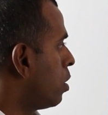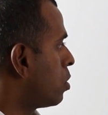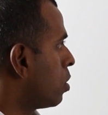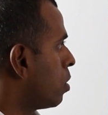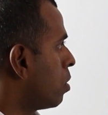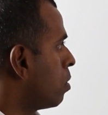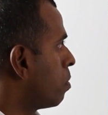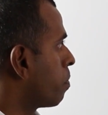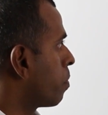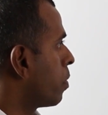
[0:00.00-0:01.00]
So
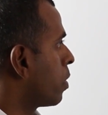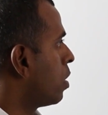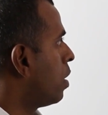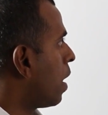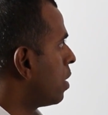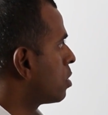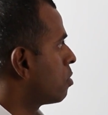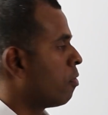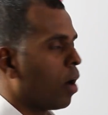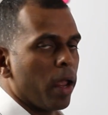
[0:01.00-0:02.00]
that
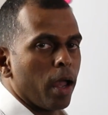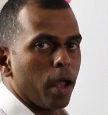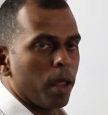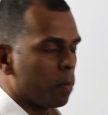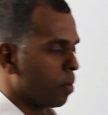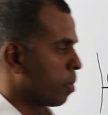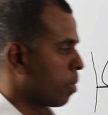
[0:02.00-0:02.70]
is why